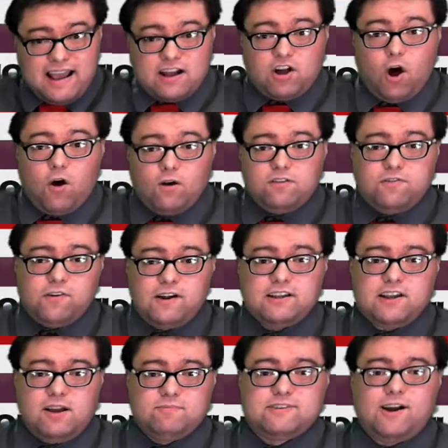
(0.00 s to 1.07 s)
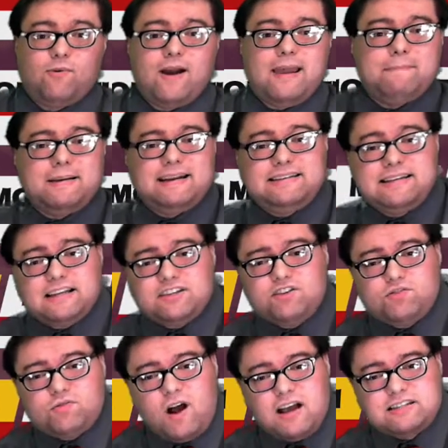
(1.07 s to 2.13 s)
a cold front comes our way, but it doesn't
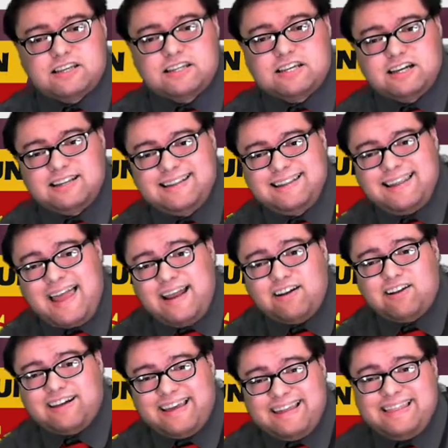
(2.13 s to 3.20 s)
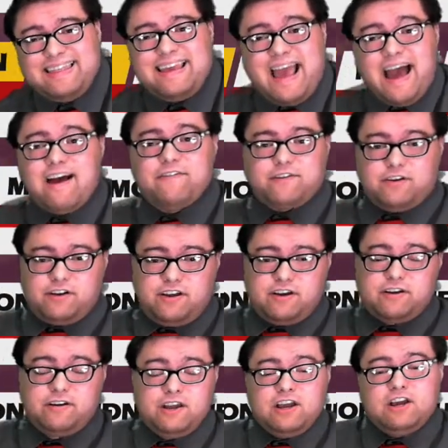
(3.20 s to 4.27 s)
cross until later in the
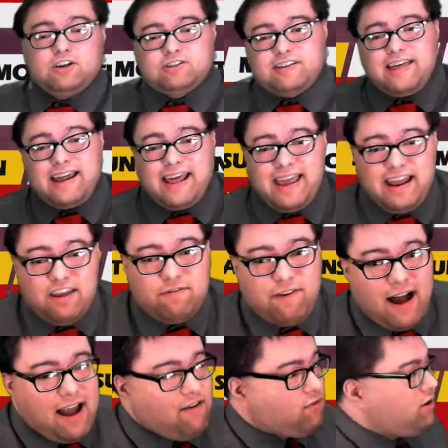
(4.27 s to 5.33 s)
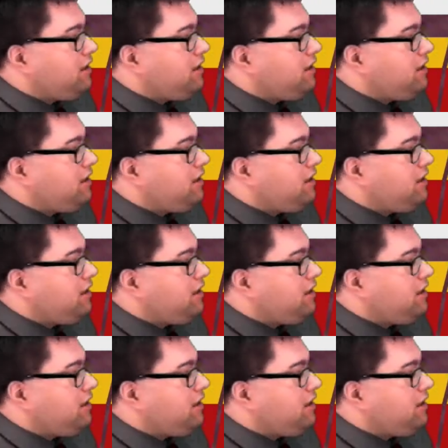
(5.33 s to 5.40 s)
afternoon. So that 85 will